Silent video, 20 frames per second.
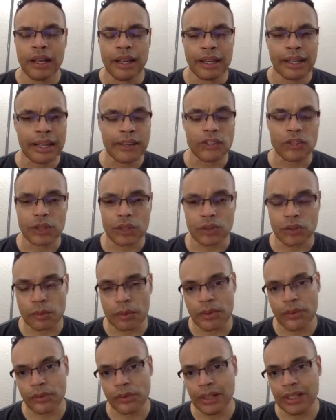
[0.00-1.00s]
And I saw this film
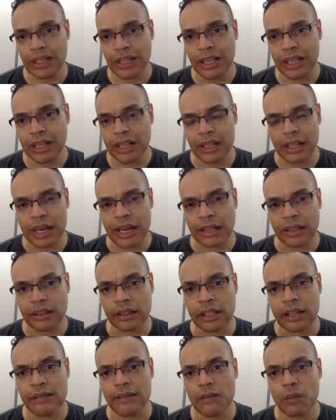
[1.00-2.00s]
in 3D, and I
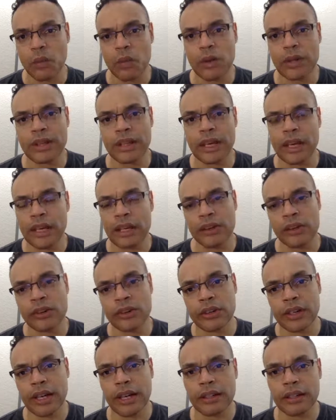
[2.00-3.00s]
love when they
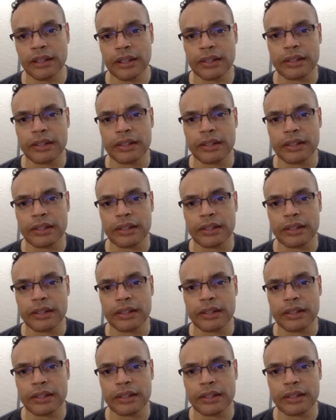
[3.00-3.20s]
create an